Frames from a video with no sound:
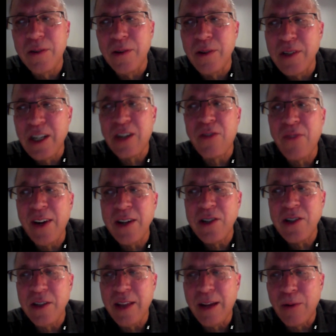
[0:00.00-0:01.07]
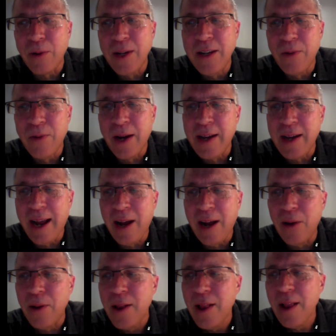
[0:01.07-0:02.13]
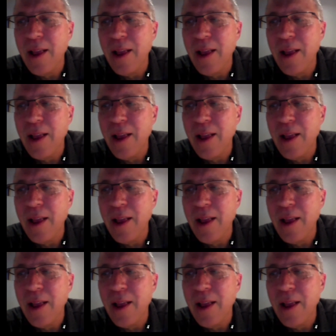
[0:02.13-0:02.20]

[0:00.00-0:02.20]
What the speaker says: or dysfunction that we're in right now.